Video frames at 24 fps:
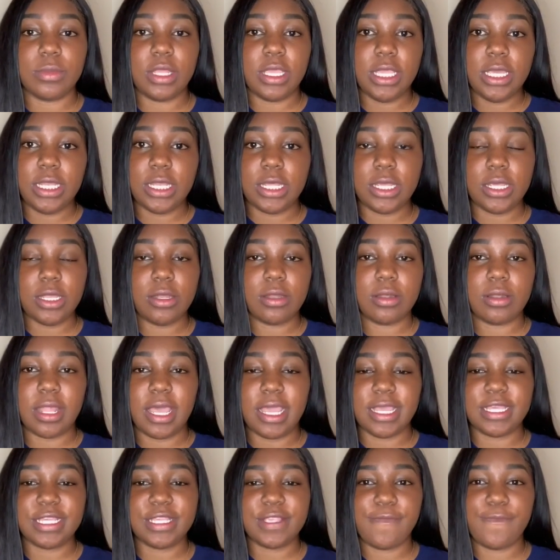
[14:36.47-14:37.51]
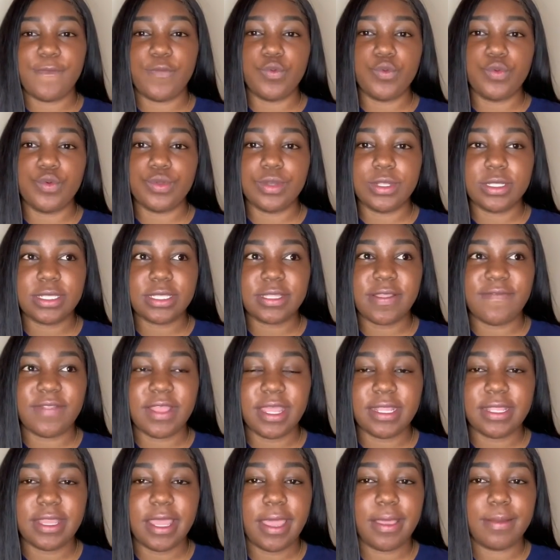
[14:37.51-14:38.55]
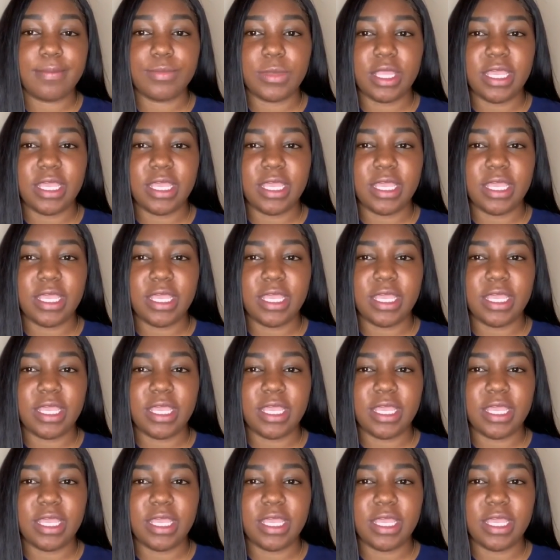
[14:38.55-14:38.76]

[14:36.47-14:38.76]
eating like his food and stuff like that.